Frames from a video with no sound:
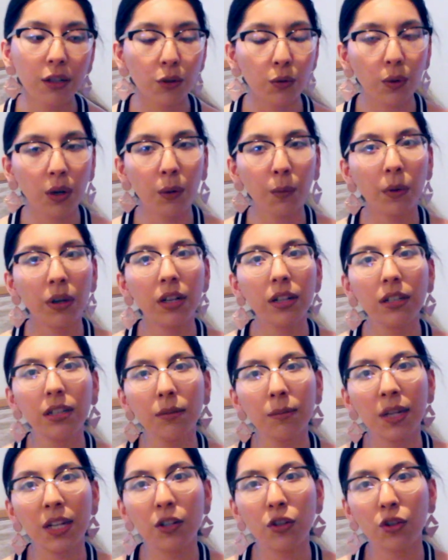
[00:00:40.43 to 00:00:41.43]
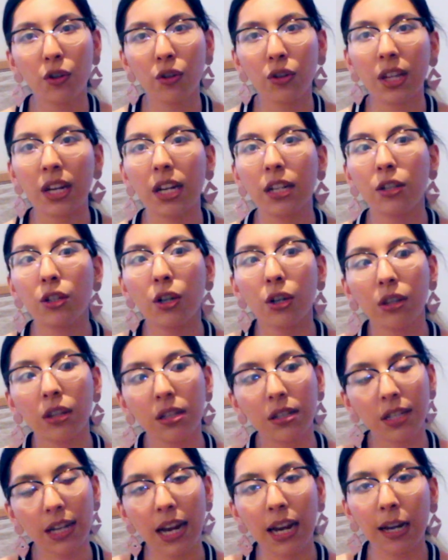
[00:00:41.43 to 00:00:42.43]
So I wanted to make sure that I took the
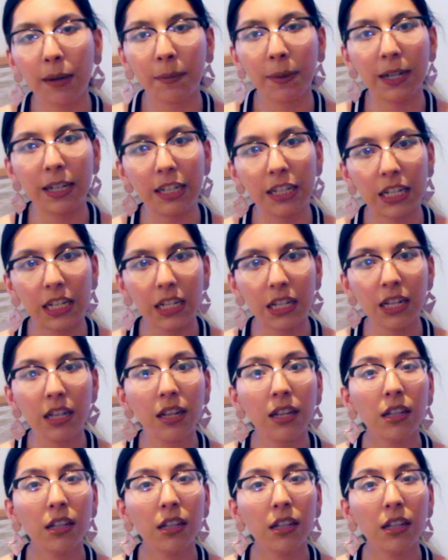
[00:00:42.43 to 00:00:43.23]
time I needed